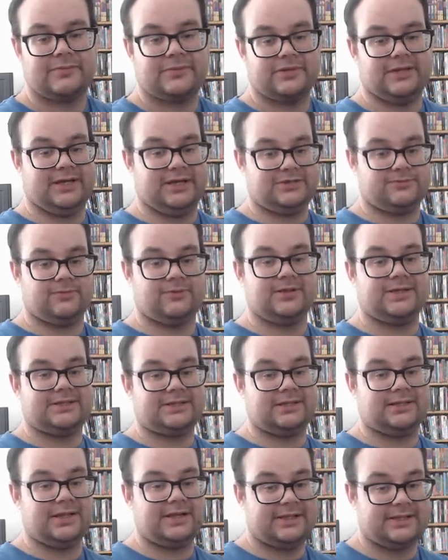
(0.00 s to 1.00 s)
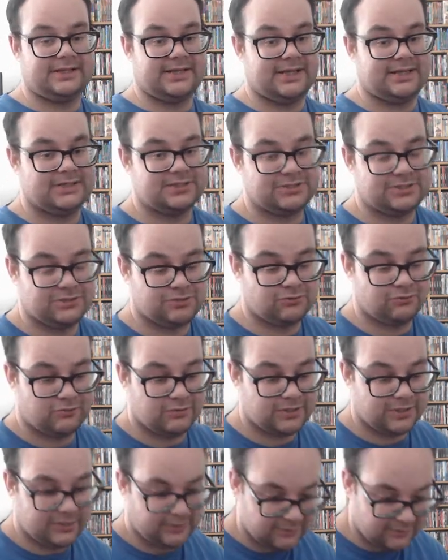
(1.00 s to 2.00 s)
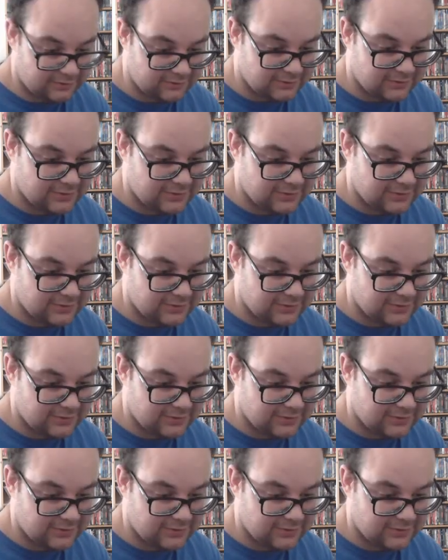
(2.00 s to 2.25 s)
Yeah, it's more like the lightning that destroyed it.